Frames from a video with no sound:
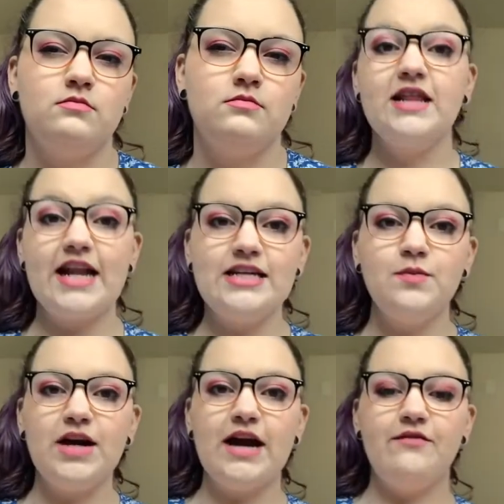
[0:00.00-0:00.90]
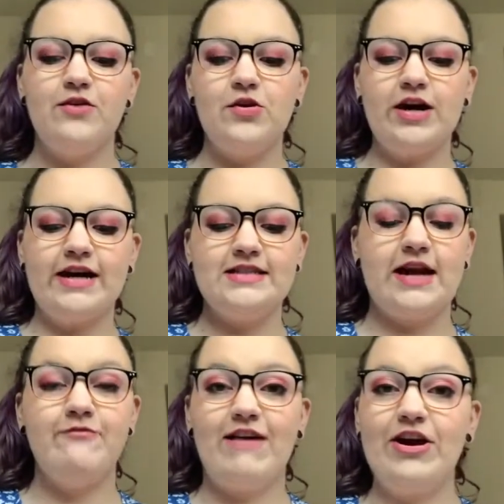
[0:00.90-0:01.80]
The next book I have for you guys,
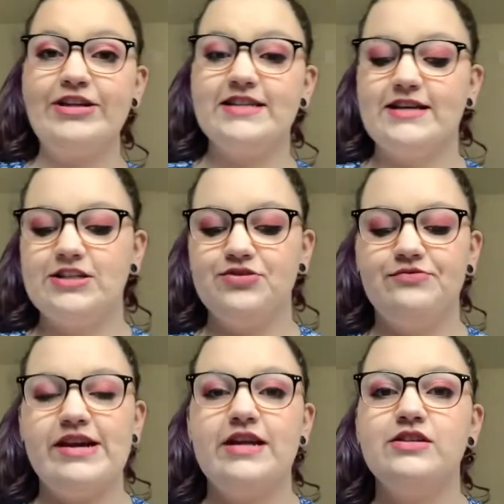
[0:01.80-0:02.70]
I'm very excited to read.